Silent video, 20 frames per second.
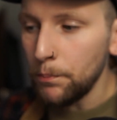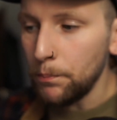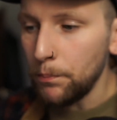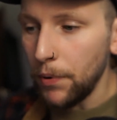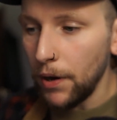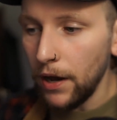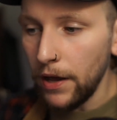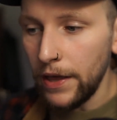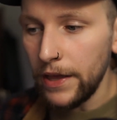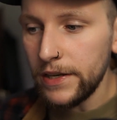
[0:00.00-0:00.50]

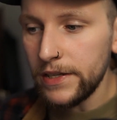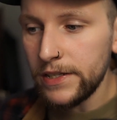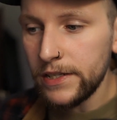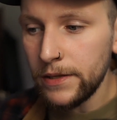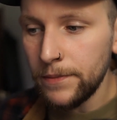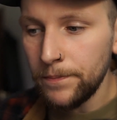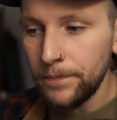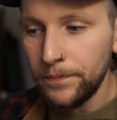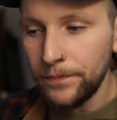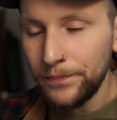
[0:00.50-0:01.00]
but
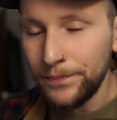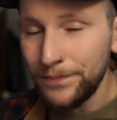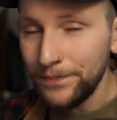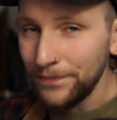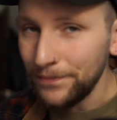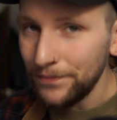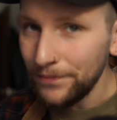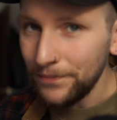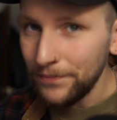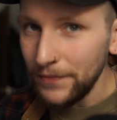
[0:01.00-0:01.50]

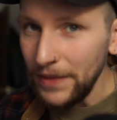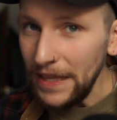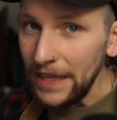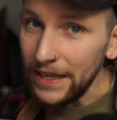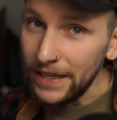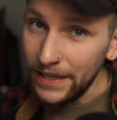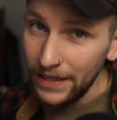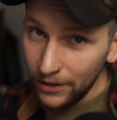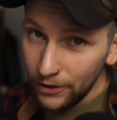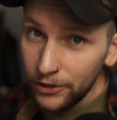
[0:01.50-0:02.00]

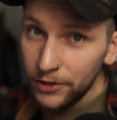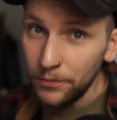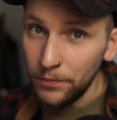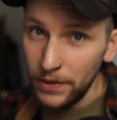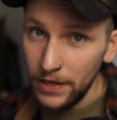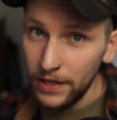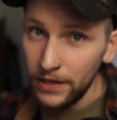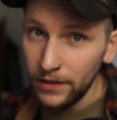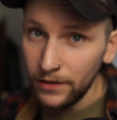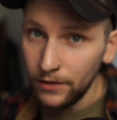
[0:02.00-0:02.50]
it could
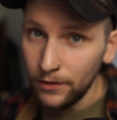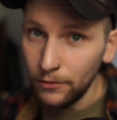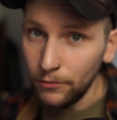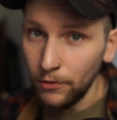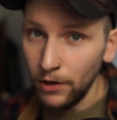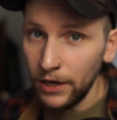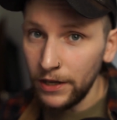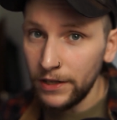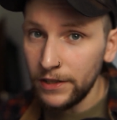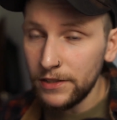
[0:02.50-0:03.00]
be,
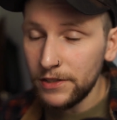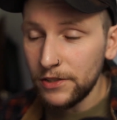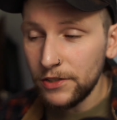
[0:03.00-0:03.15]
right?